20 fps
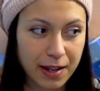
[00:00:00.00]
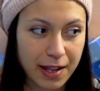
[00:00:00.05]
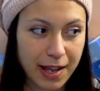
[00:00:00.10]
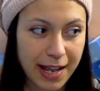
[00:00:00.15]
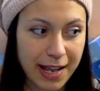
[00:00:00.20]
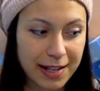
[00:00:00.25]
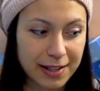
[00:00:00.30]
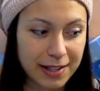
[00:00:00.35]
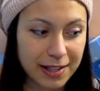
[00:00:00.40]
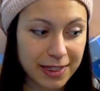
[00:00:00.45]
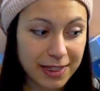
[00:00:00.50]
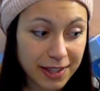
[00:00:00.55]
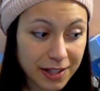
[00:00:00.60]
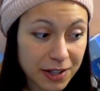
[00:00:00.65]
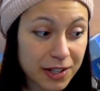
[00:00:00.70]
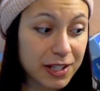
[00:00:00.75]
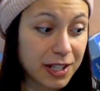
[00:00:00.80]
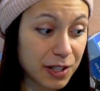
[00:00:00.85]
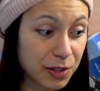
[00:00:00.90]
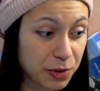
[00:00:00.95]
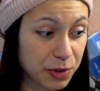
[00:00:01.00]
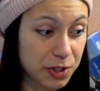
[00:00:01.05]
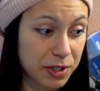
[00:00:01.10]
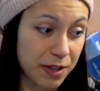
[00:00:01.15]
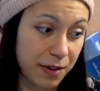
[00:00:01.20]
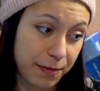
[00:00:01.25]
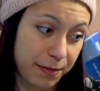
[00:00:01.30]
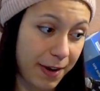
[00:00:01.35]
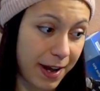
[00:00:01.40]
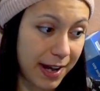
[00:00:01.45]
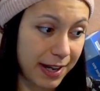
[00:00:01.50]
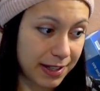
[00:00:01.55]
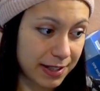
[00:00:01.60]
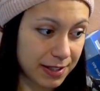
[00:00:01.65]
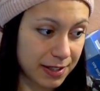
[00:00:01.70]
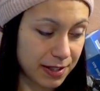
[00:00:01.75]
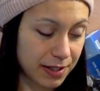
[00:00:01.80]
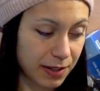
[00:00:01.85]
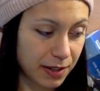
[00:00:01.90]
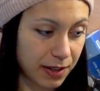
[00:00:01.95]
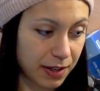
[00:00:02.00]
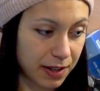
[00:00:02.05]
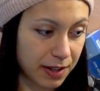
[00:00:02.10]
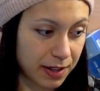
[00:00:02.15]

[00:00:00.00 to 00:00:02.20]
And the third interesting fact,